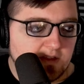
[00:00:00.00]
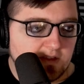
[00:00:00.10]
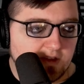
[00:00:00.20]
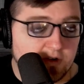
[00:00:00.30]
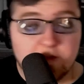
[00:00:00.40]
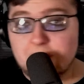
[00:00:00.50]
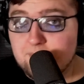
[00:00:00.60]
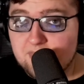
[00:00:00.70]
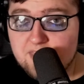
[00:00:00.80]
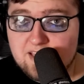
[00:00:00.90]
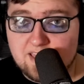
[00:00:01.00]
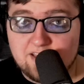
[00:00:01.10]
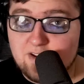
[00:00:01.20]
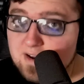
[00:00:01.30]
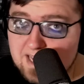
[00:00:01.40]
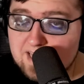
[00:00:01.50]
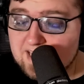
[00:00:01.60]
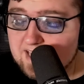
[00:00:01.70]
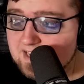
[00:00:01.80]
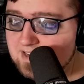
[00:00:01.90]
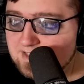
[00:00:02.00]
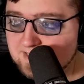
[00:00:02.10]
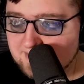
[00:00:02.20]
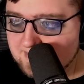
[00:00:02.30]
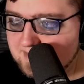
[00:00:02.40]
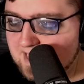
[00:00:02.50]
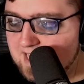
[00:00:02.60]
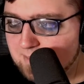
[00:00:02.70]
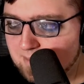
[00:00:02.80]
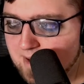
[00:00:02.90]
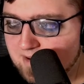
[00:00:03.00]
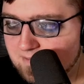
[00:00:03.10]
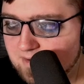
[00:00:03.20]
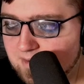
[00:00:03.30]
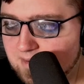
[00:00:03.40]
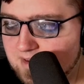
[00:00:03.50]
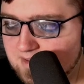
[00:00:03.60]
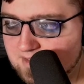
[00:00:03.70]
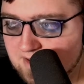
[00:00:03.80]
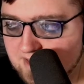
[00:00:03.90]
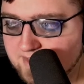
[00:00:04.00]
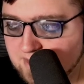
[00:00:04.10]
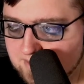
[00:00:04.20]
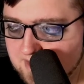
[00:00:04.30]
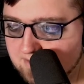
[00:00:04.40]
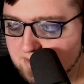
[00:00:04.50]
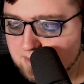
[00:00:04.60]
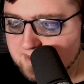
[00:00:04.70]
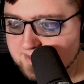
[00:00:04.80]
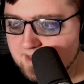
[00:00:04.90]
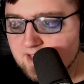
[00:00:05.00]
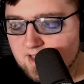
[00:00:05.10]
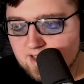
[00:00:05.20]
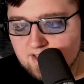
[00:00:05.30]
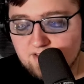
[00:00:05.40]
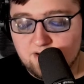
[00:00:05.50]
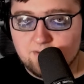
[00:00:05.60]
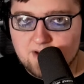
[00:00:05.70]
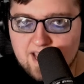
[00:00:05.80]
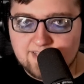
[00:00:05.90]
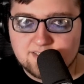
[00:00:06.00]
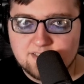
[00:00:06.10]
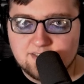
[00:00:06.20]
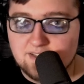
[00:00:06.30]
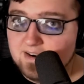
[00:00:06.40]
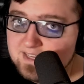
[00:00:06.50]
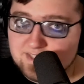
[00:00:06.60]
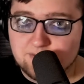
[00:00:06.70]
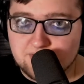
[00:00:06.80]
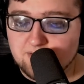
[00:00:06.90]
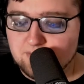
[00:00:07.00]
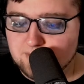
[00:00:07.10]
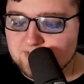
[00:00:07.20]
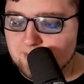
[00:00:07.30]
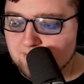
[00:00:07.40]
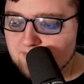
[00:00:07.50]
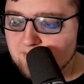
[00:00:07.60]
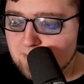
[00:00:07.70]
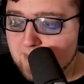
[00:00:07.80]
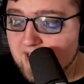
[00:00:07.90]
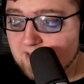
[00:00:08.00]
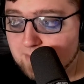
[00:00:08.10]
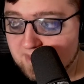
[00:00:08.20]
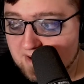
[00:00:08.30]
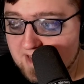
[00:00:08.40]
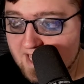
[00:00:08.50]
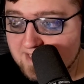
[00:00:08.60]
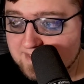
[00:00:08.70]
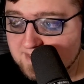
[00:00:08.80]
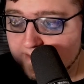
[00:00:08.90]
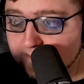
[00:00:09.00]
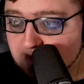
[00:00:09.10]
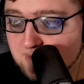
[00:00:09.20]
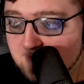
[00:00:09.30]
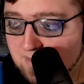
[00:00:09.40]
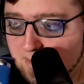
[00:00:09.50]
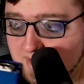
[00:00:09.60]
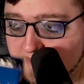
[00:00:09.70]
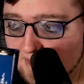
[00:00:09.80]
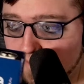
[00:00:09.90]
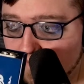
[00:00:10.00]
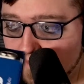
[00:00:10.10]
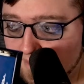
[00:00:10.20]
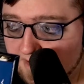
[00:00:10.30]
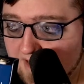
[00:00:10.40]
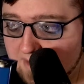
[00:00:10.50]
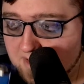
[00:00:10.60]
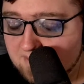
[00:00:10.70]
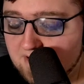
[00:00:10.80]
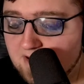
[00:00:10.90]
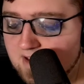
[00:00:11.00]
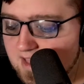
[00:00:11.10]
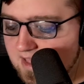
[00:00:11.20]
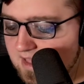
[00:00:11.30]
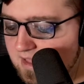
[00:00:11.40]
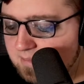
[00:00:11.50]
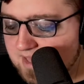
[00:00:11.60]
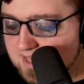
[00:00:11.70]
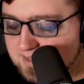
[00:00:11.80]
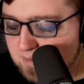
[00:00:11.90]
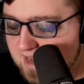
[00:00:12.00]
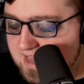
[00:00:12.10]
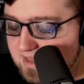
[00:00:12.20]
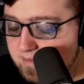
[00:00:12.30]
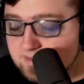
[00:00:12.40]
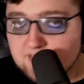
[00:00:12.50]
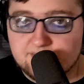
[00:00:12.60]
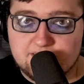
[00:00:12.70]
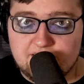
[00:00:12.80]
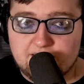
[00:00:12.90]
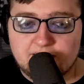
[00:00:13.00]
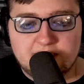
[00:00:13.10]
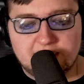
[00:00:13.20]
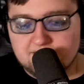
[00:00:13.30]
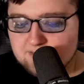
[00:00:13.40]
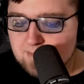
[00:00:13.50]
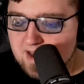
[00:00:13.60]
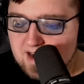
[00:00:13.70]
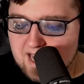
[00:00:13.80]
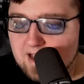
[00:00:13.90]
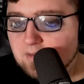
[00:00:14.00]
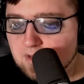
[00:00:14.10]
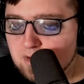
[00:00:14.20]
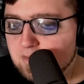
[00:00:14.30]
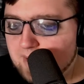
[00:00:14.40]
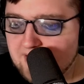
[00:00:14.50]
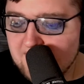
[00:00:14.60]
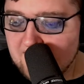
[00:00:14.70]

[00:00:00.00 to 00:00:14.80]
or you might be thinking, you're an idiot. This is a dynamic microphone. There is no self noise. You're right. There is no self noise coming from the mic, but there is some sort of noise coming from the cloud lifter. Because when I use this thing, it doesn't matter how low my gain